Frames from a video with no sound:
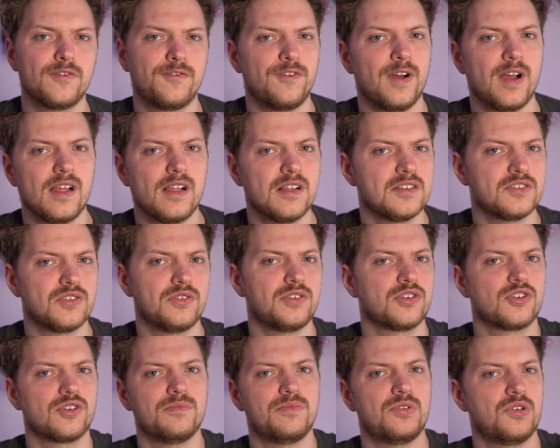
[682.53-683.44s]
files on
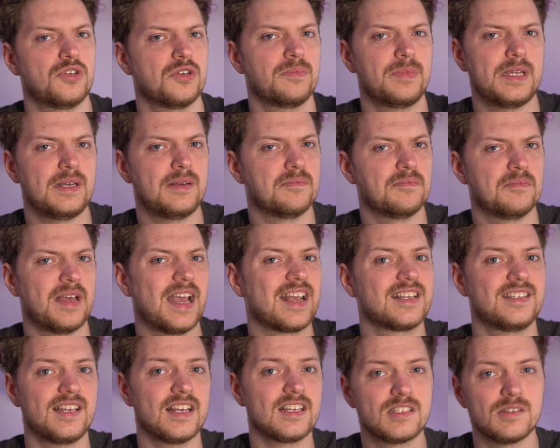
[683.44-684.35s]
your computer being
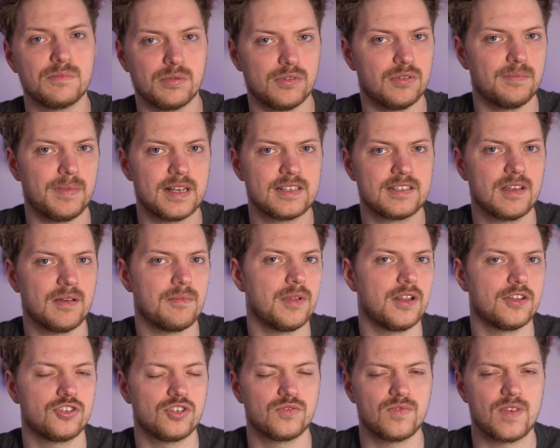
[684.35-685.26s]
accessible by some
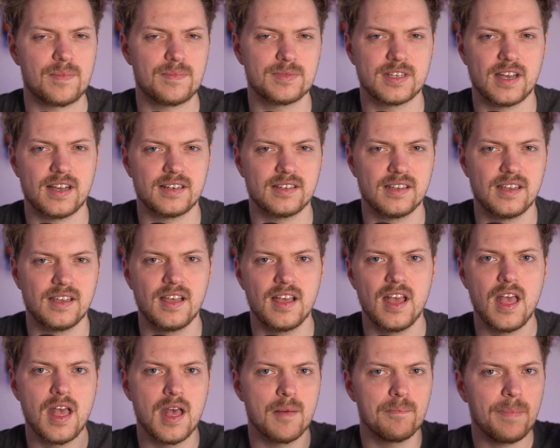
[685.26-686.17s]
malicious website.
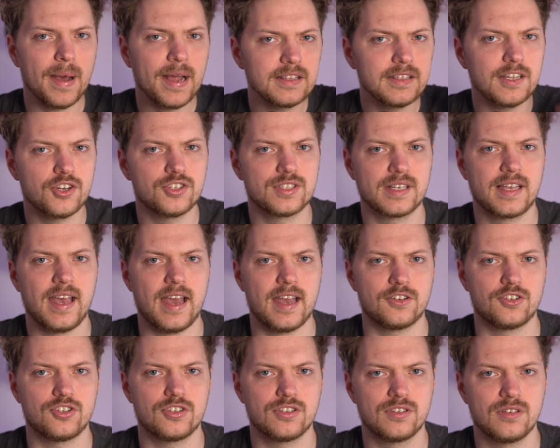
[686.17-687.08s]
But there's a
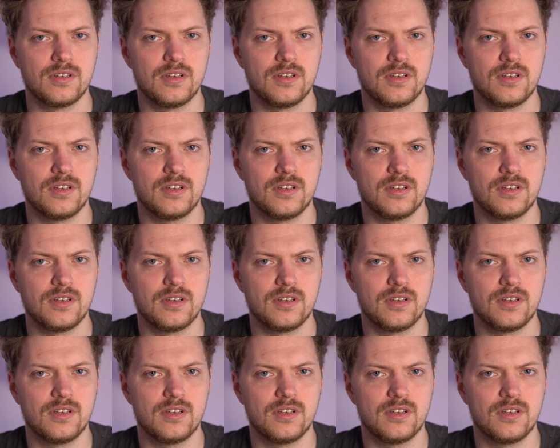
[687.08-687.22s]
catch.